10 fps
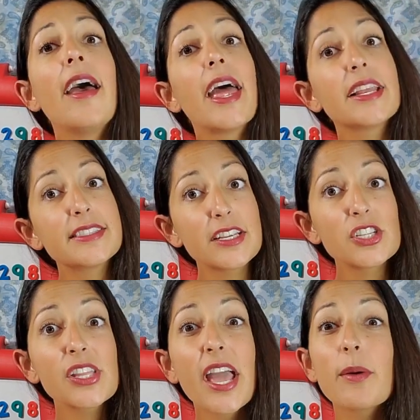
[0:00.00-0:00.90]
And
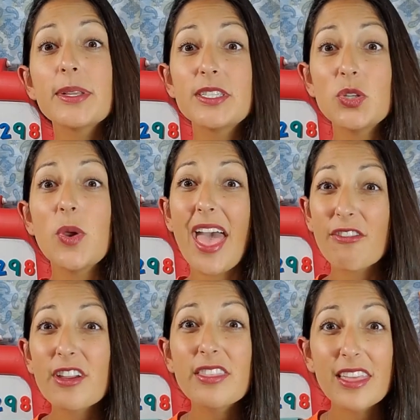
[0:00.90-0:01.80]
essentially I would do
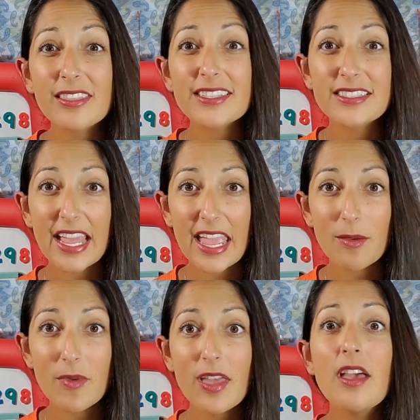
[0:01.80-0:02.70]
everything the
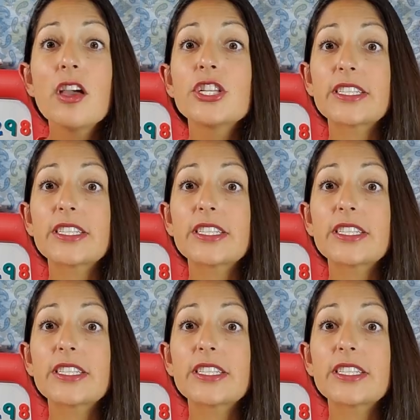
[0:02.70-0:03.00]
same,